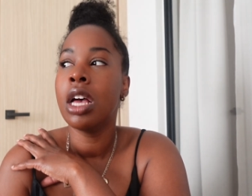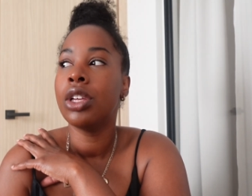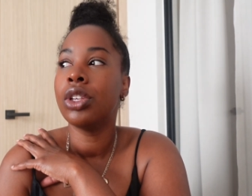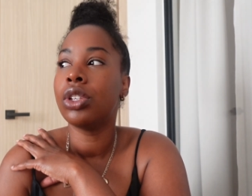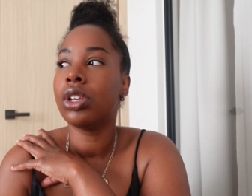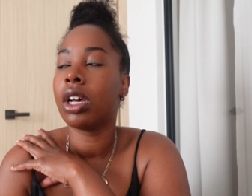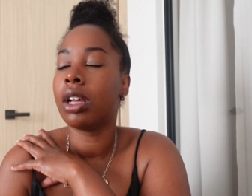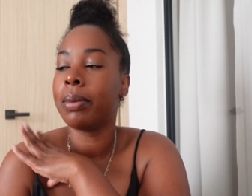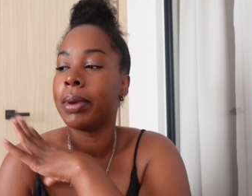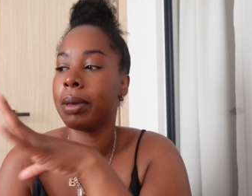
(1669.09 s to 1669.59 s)

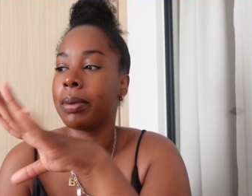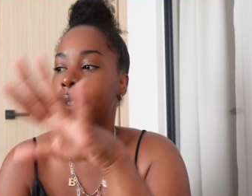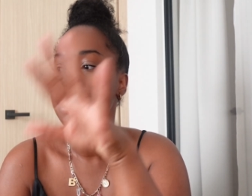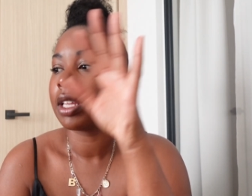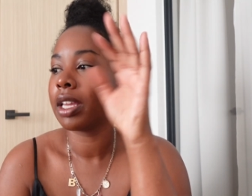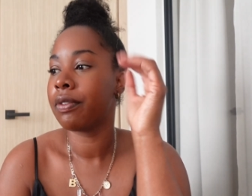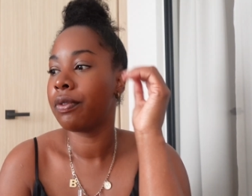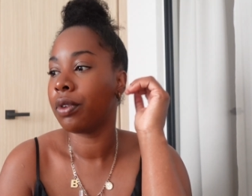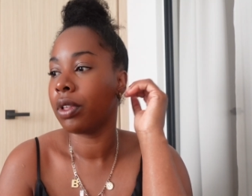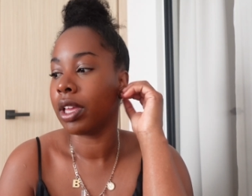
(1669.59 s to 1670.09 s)
So I'll be able to
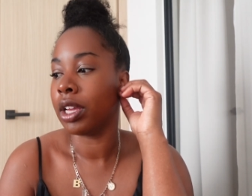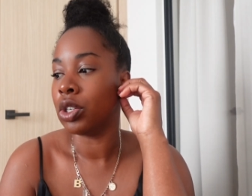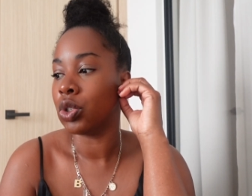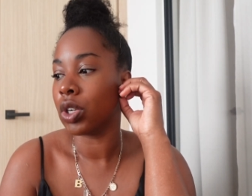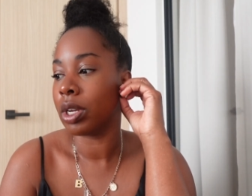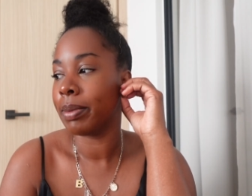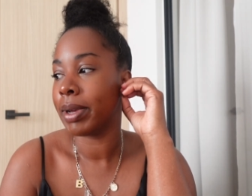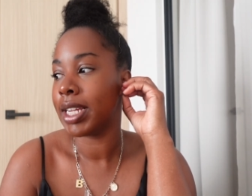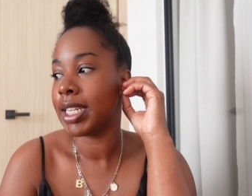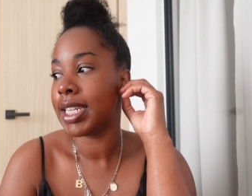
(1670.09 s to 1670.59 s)
like fully
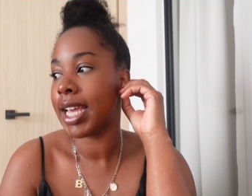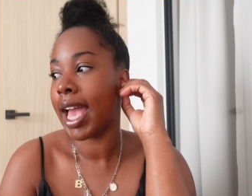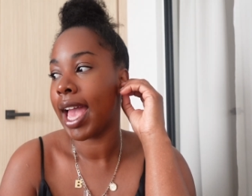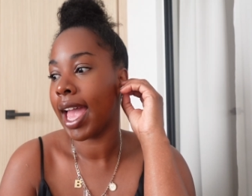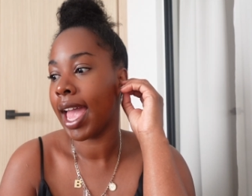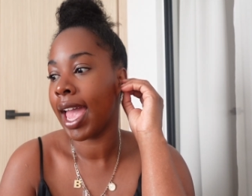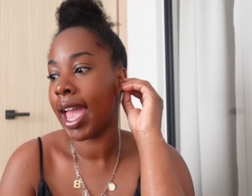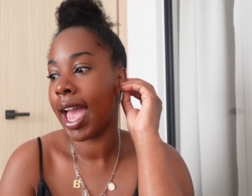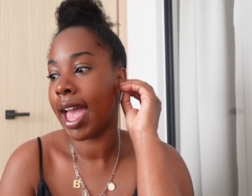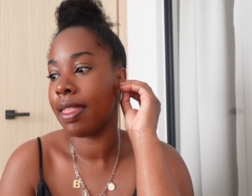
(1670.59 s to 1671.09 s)
enjoy my
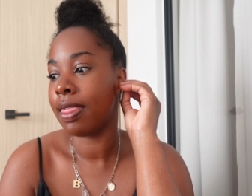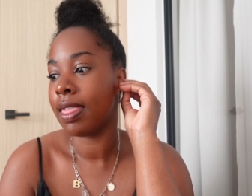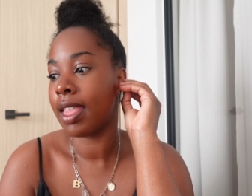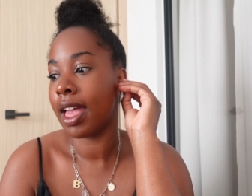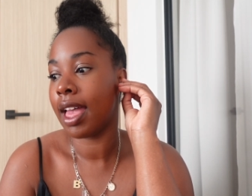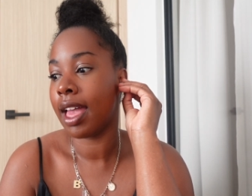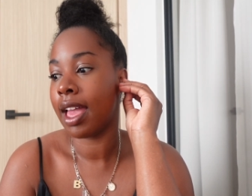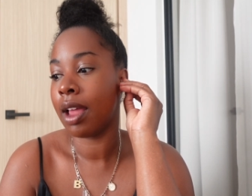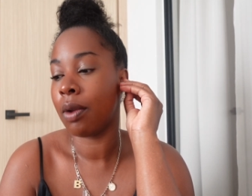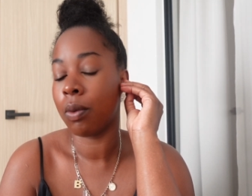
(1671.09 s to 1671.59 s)
day. And
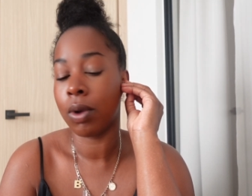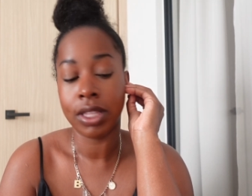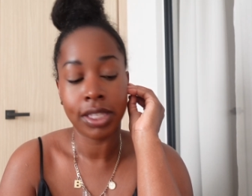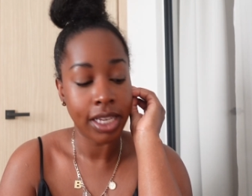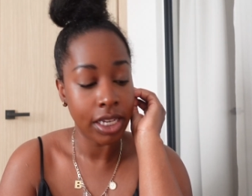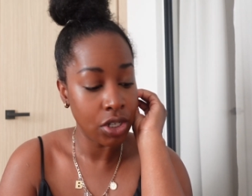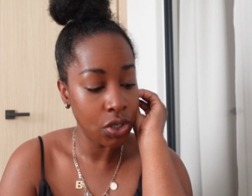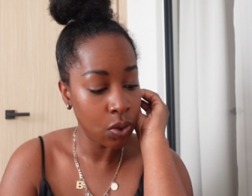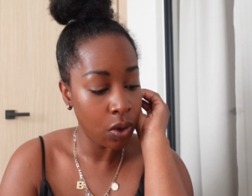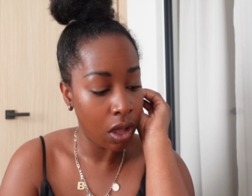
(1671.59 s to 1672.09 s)
then once
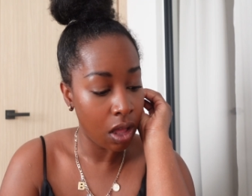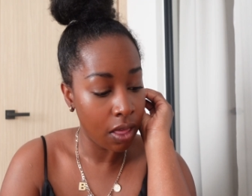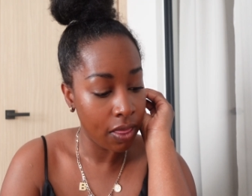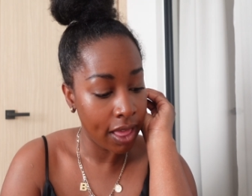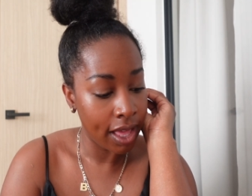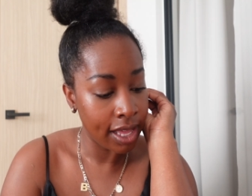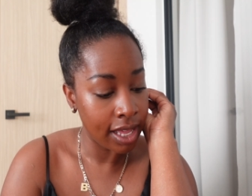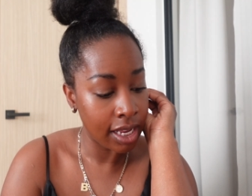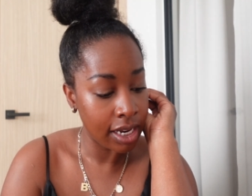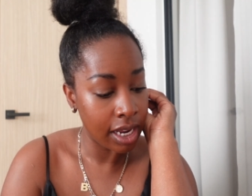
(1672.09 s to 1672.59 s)
I do all
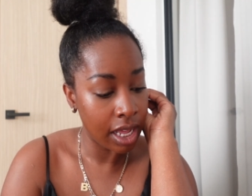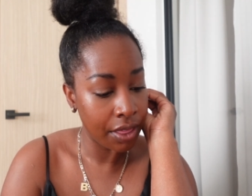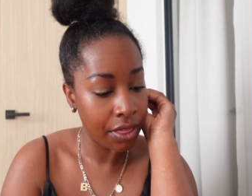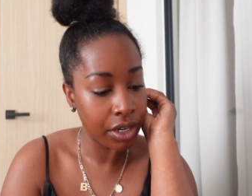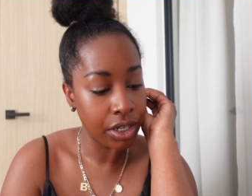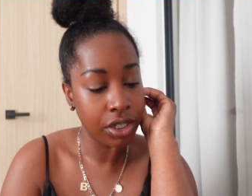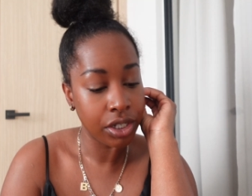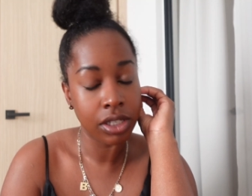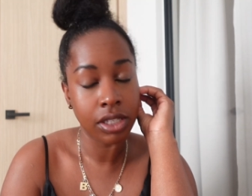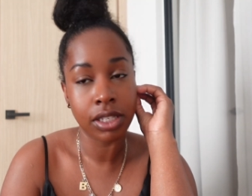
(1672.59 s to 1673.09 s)
that
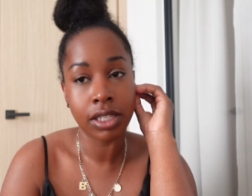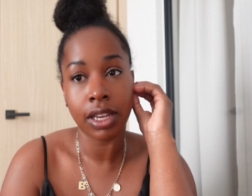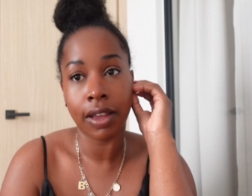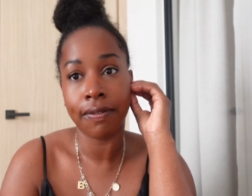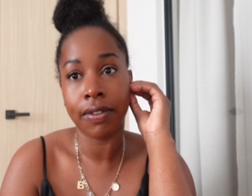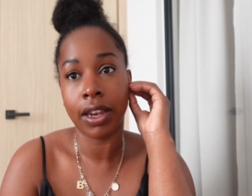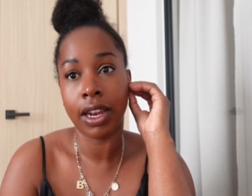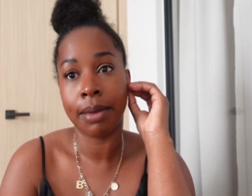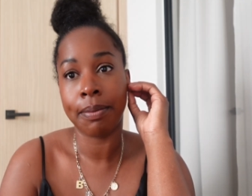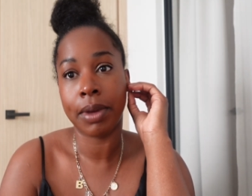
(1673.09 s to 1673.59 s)
other
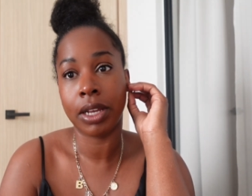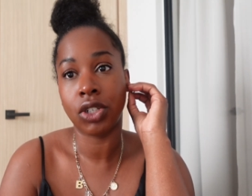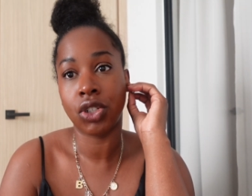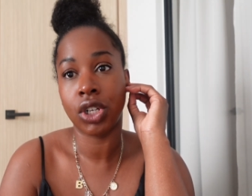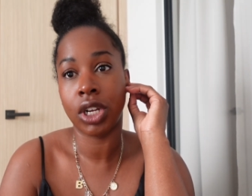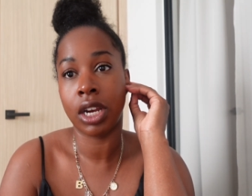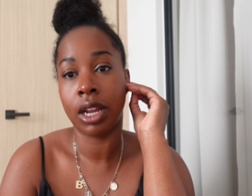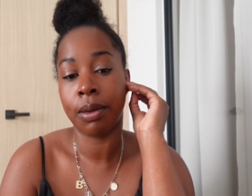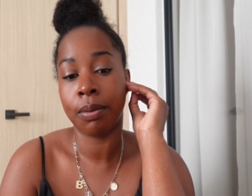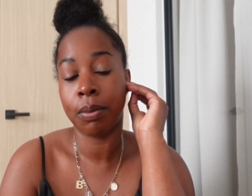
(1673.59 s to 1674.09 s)
stuff that I
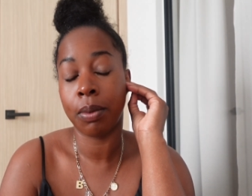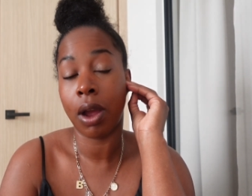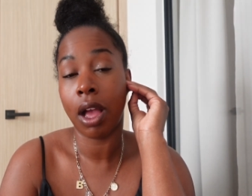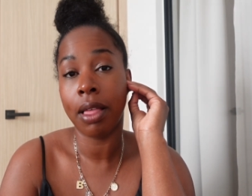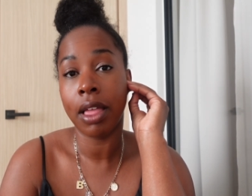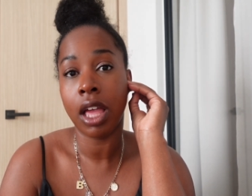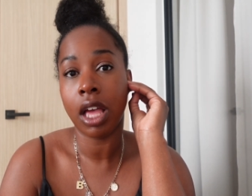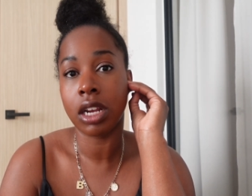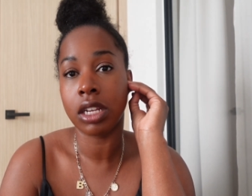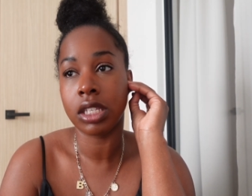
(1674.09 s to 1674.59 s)
mentioned, I'll
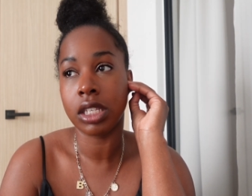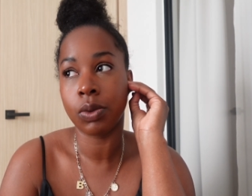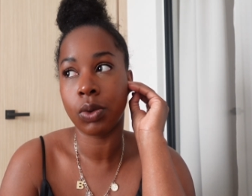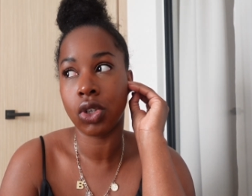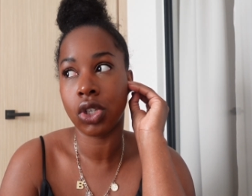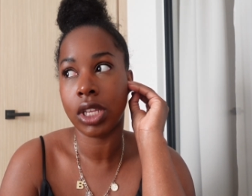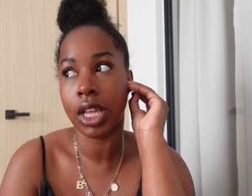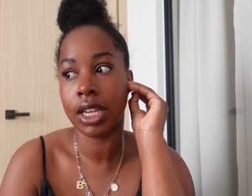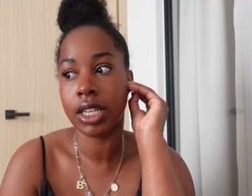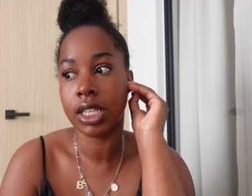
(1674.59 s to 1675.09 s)
probably honestly will
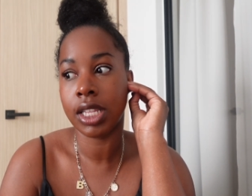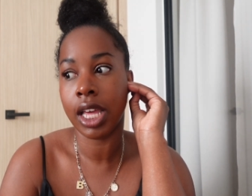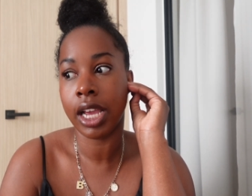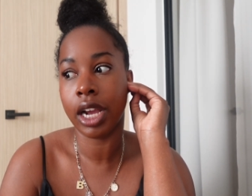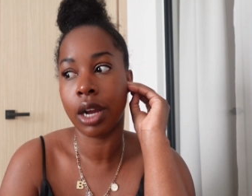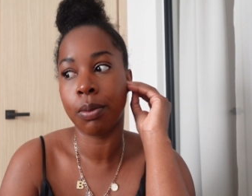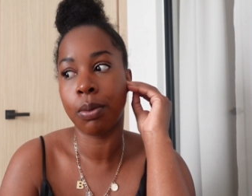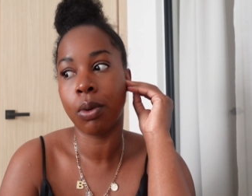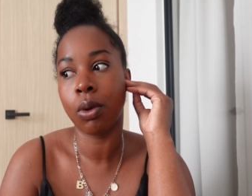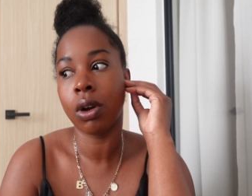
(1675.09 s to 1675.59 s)
just head to the
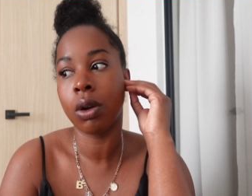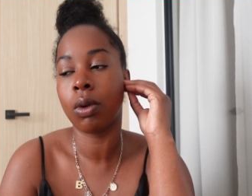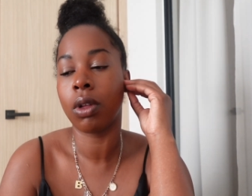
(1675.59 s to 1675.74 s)
airport.